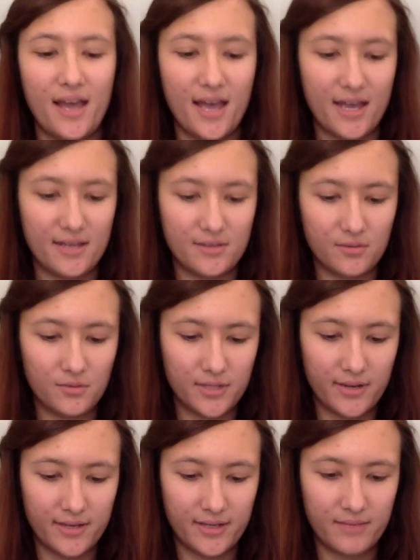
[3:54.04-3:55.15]
And also
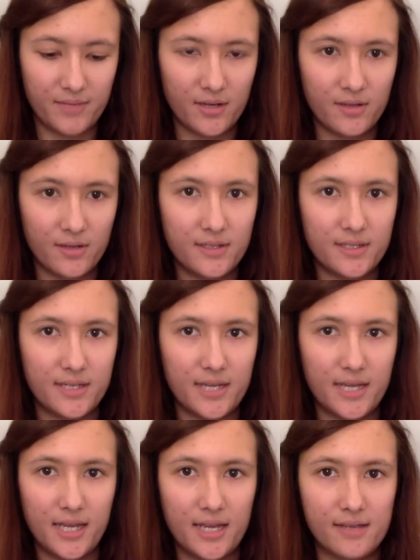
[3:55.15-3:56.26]
I think because
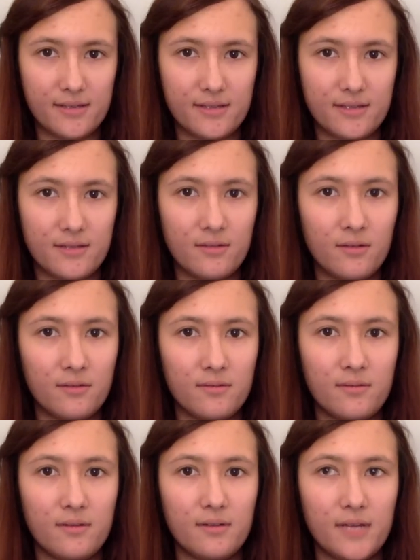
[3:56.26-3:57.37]
it's not
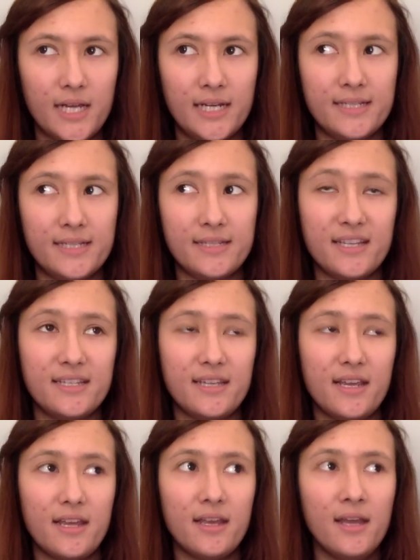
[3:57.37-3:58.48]
in a
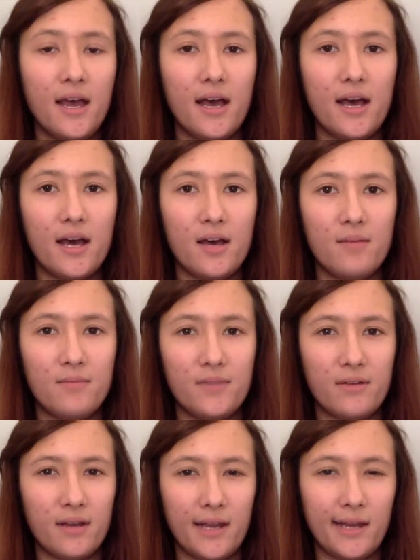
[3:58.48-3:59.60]
city, there
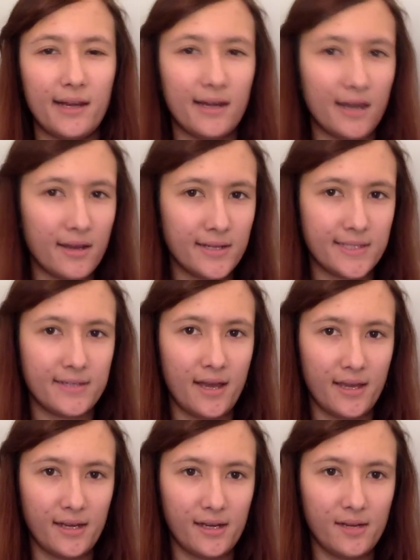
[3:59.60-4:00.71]
aren't like loads of
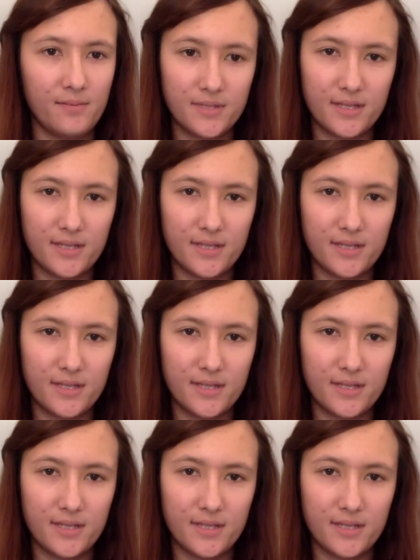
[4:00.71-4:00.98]
nightclubs,